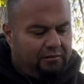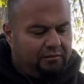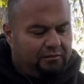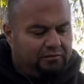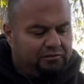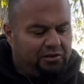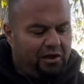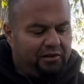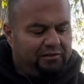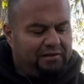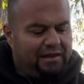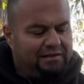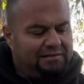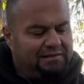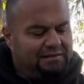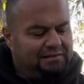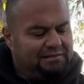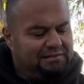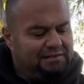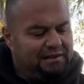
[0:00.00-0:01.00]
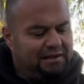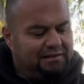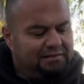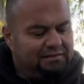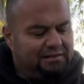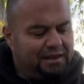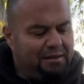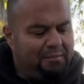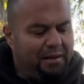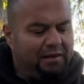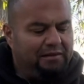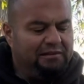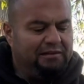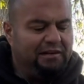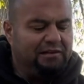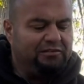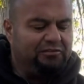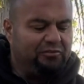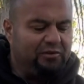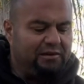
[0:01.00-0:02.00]
Psalms 18:6, in my
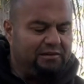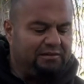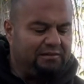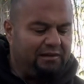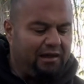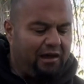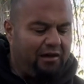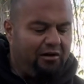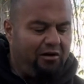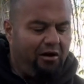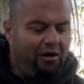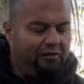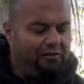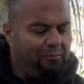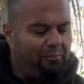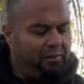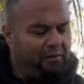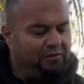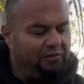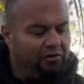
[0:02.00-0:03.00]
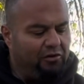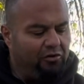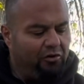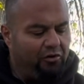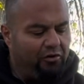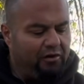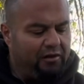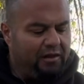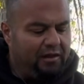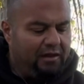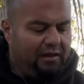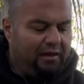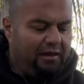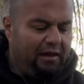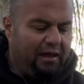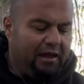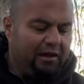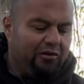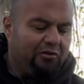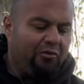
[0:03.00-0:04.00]
distress I called upon the Lord
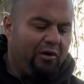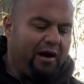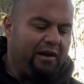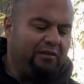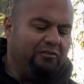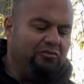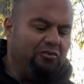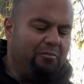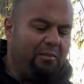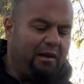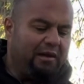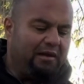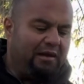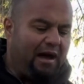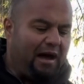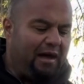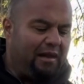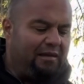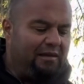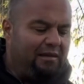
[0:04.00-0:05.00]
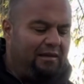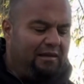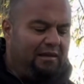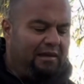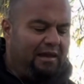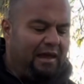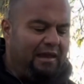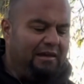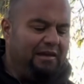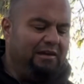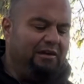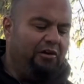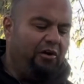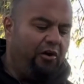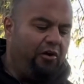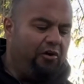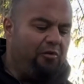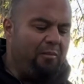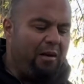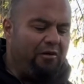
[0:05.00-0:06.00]
and cried unto my God, and he
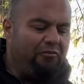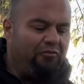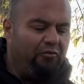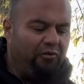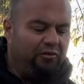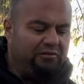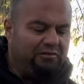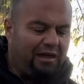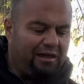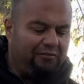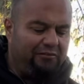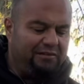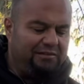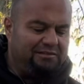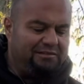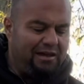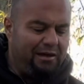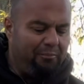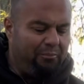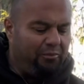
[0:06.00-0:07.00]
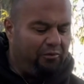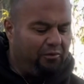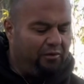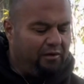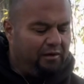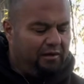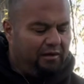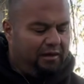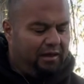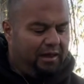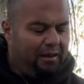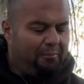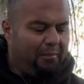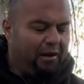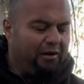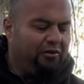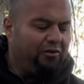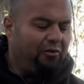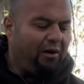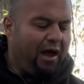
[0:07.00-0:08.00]
heard my voice out of his temple, and
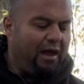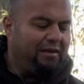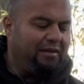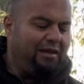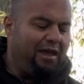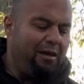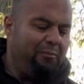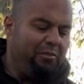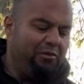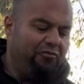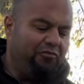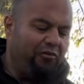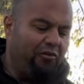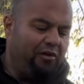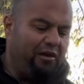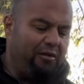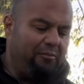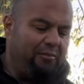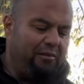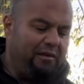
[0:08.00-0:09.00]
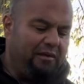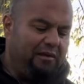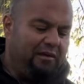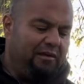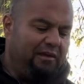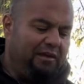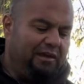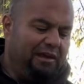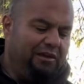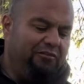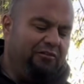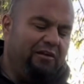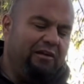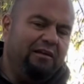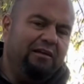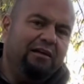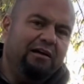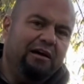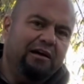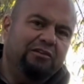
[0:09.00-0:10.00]
my cry came before him, even
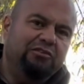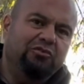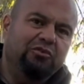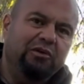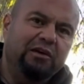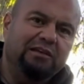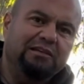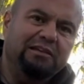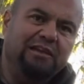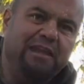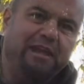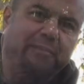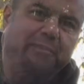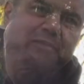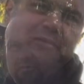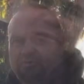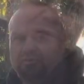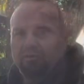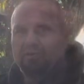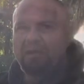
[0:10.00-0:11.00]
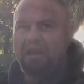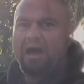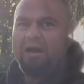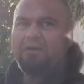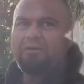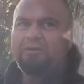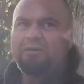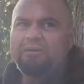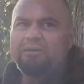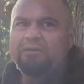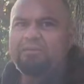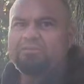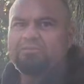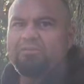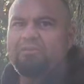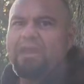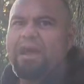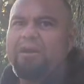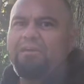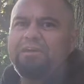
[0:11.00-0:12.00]
unto his lips. So
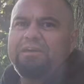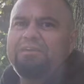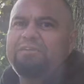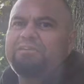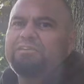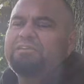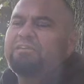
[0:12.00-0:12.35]
now here's